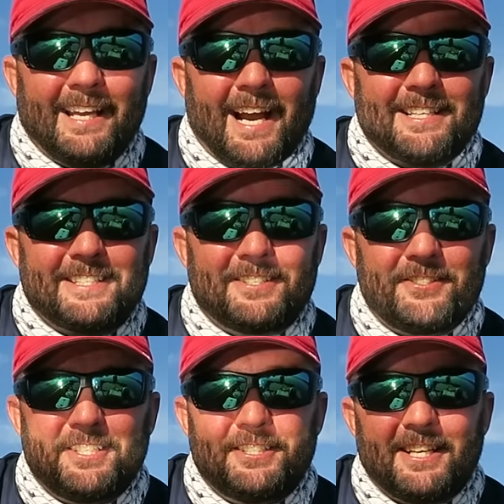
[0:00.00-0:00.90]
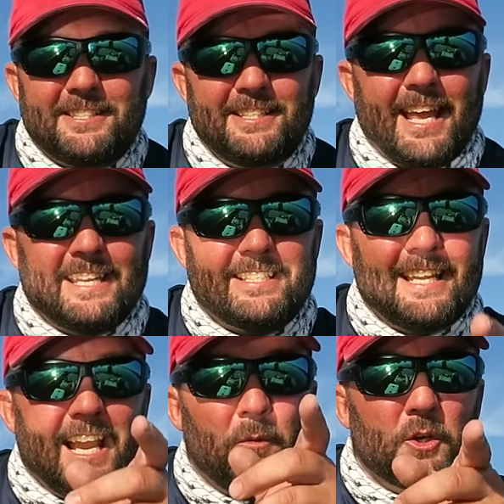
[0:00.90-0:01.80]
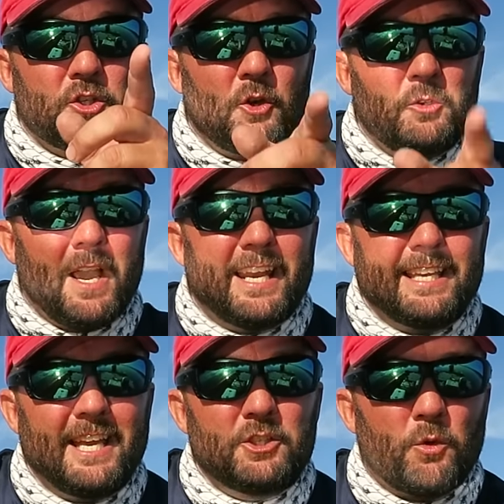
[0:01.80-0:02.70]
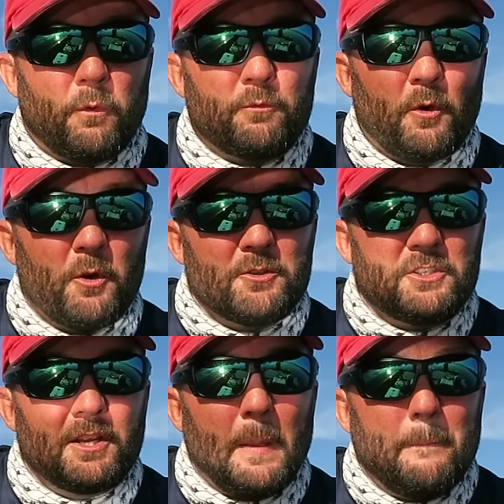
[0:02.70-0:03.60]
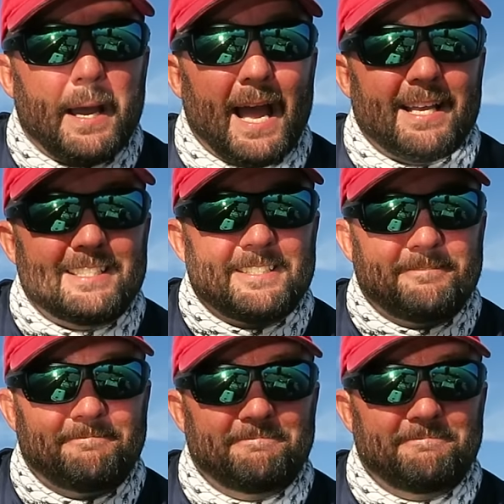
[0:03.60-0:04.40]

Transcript: Hey guys, this is Gene Jensen, and today I want to show you how to catch your first bass.